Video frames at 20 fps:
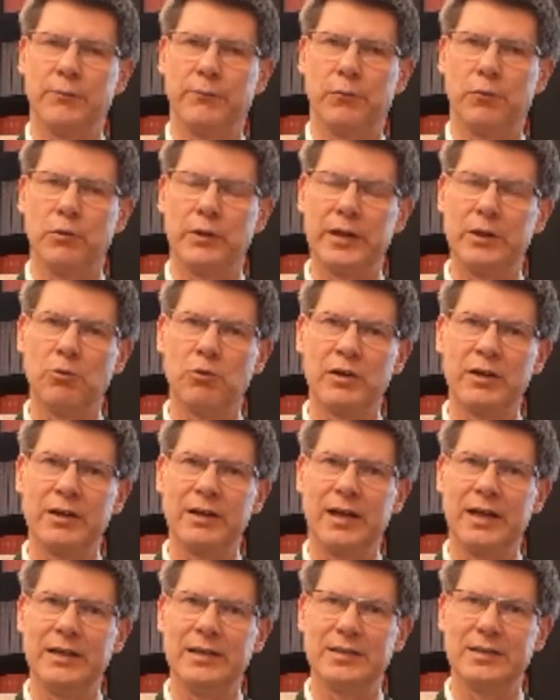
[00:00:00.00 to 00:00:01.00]
for the
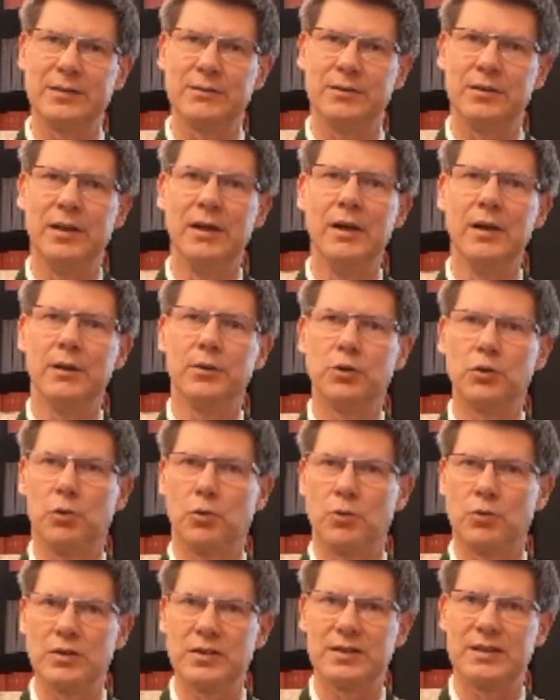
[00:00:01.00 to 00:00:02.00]
organizer
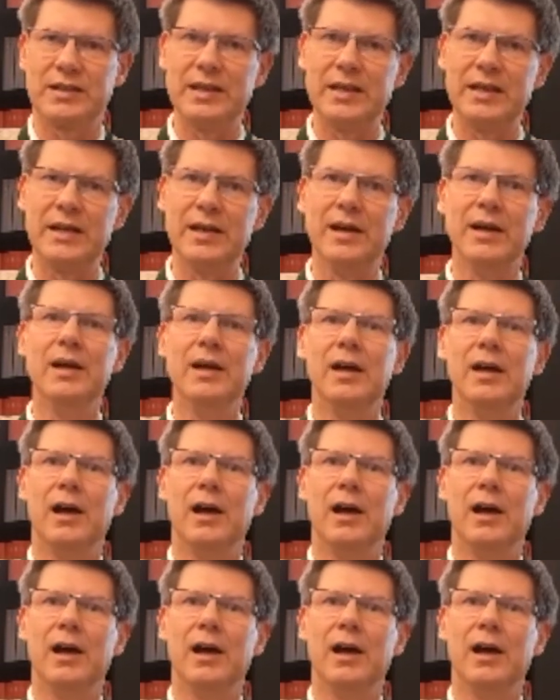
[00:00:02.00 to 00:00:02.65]
towards the